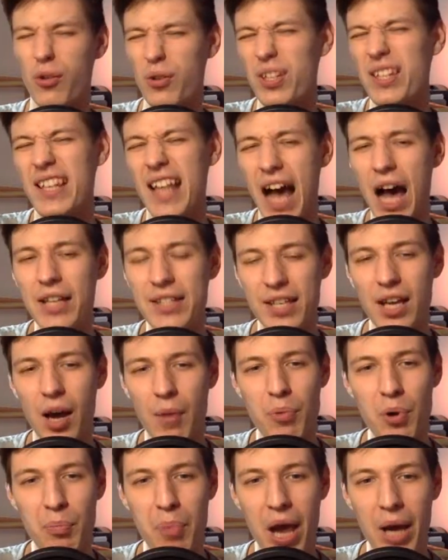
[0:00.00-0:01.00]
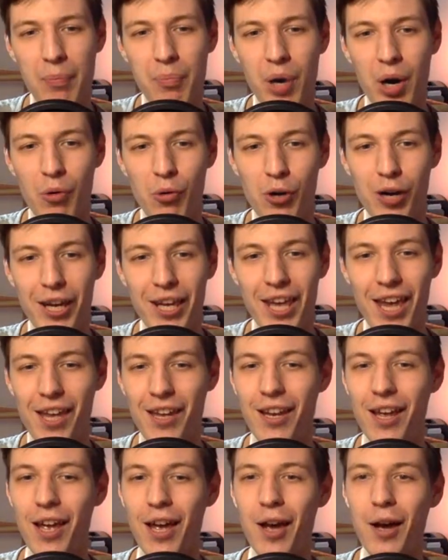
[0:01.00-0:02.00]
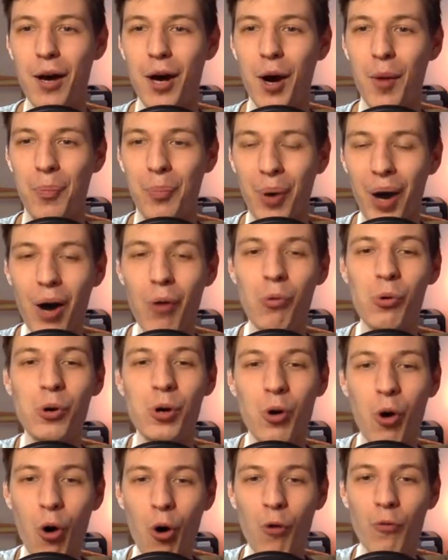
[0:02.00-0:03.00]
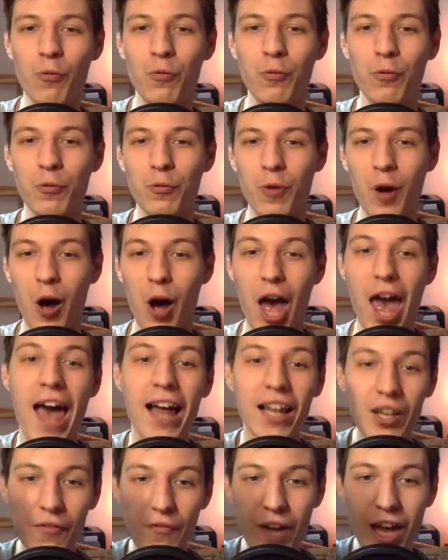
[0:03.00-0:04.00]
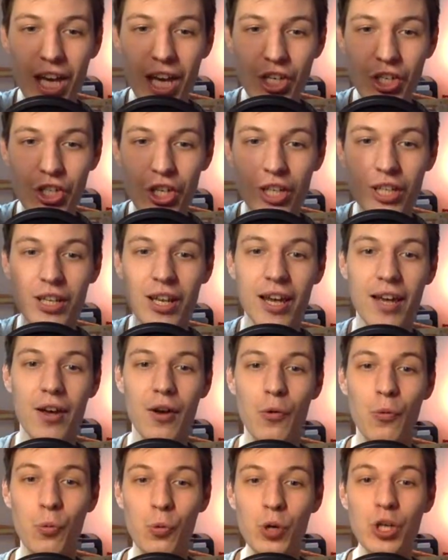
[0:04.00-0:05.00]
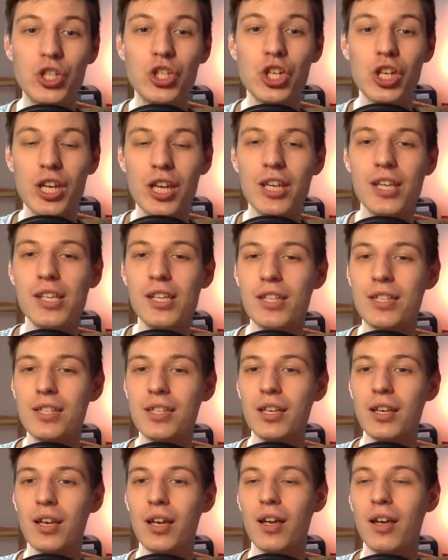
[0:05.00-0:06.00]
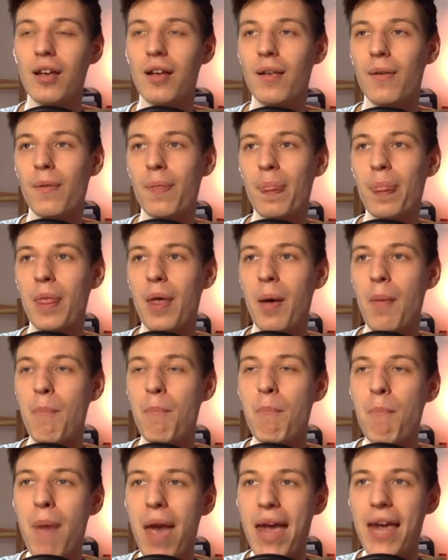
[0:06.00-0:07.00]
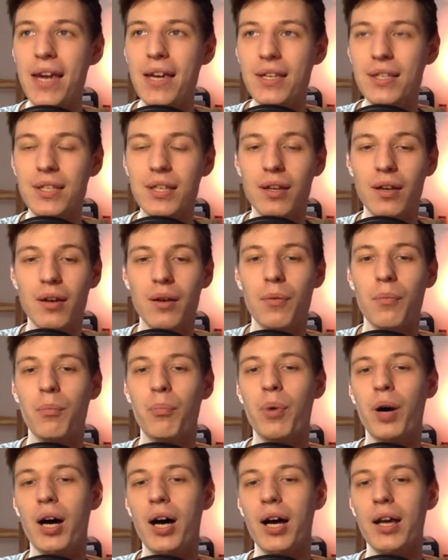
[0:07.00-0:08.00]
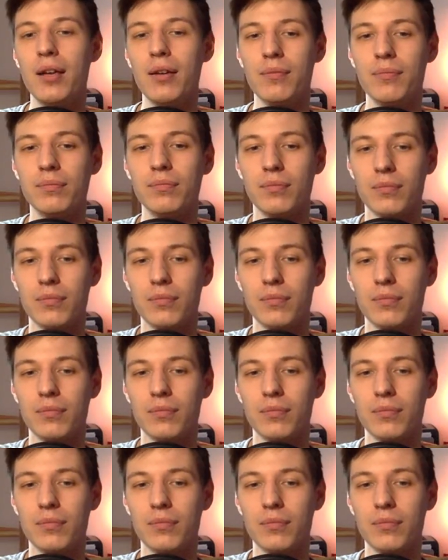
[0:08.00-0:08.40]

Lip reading: not upper back power again, a power of elevation which is made by,